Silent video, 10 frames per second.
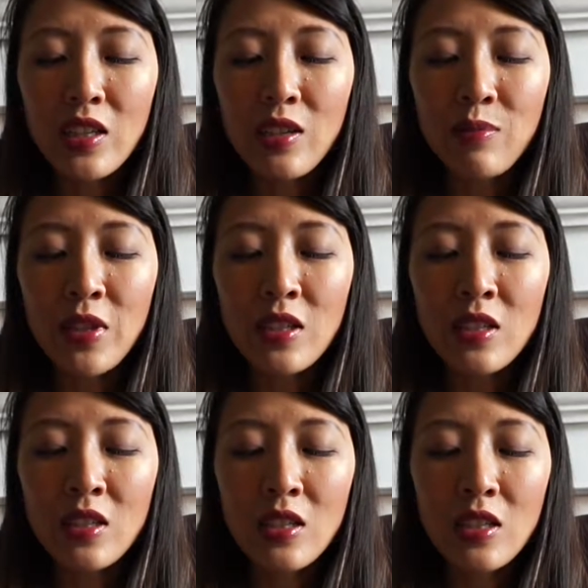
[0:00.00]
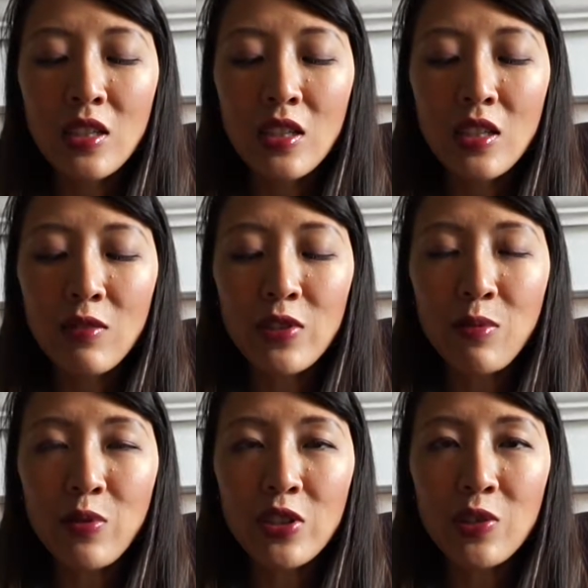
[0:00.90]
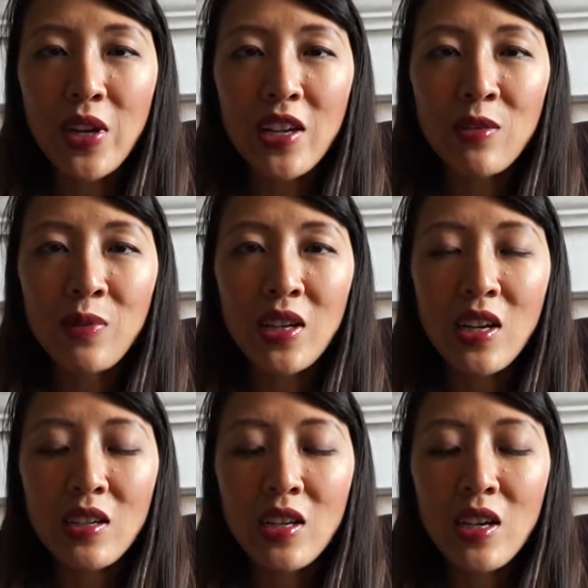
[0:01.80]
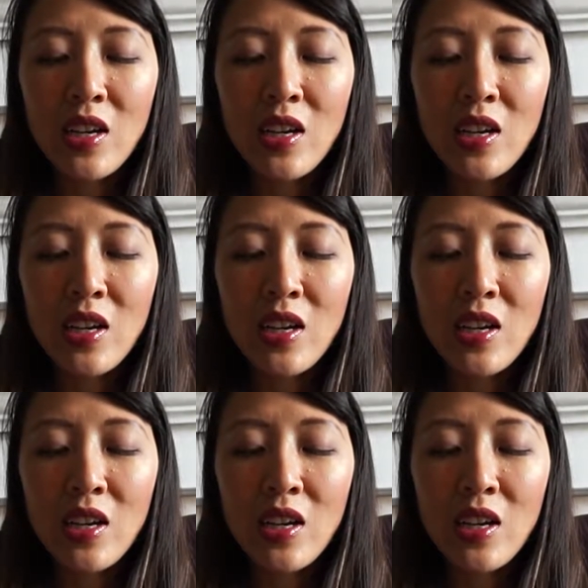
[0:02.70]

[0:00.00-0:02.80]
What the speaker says: I mean, with the bristle head and whatnot,